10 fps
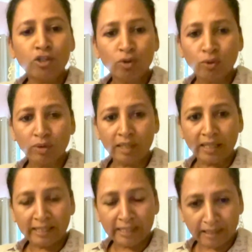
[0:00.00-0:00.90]

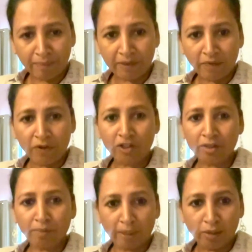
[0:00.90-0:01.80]
choosing something which
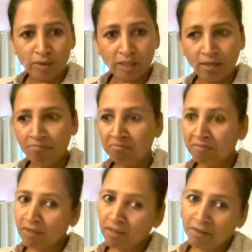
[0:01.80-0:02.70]
is polluting,
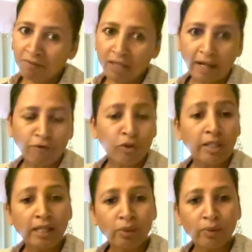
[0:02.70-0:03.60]
we'll have to
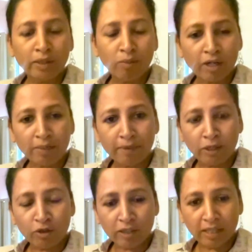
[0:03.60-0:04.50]
deal with the water
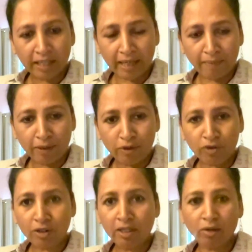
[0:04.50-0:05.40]
pollution and air
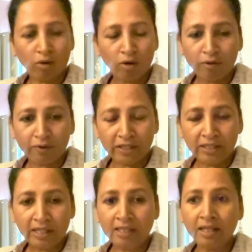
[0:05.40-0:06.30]
pollution and all of
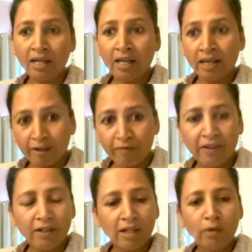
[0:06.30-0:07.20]
these things. If
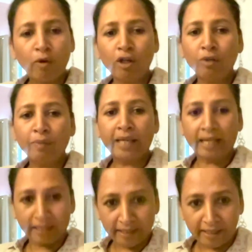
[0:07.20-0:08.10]
we really want to be
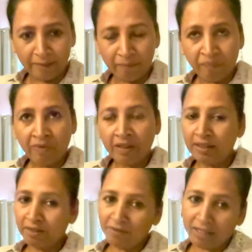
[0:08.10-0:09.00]
healthy,
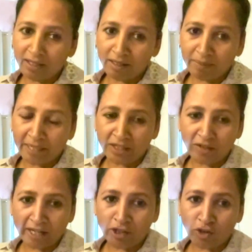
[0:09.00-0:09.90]
then we'll make
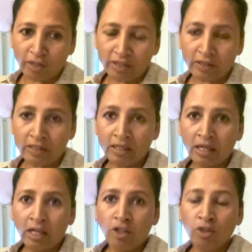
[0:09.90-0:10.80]
the right choices.
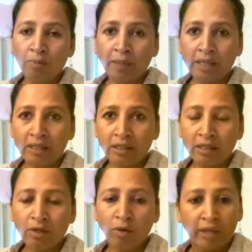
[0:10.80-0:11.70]
So, but
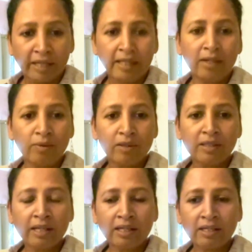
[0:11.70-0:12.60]
the only thing
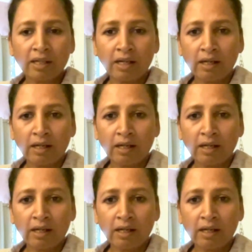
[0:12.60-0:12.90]
was that